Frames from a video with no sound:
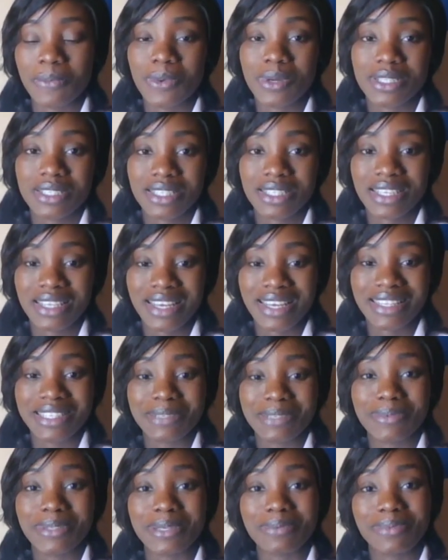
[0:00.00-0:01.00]
Once again,
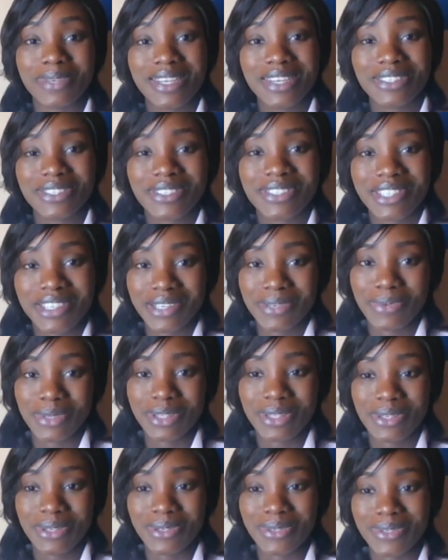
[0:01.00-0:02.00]
it's been a pleasure sharing
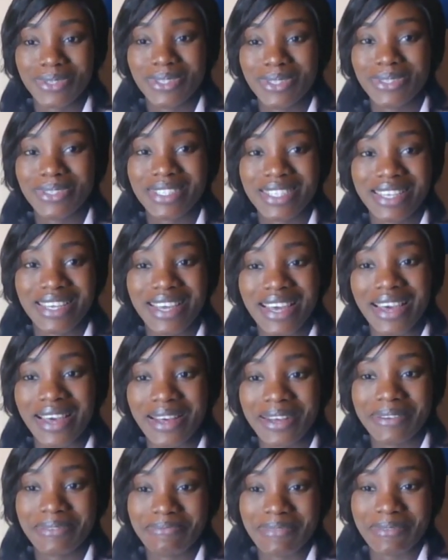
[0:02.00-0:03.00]
with you. Do take care.
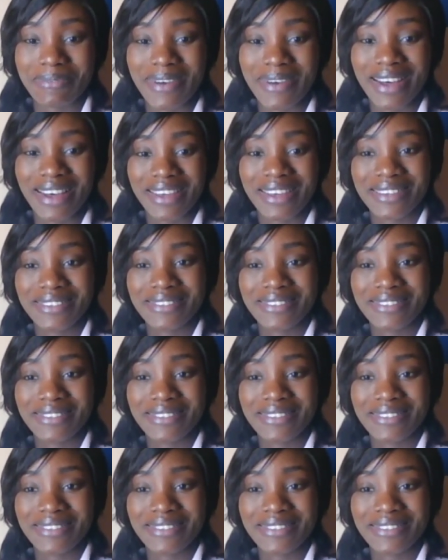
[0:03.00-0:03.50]
Bye.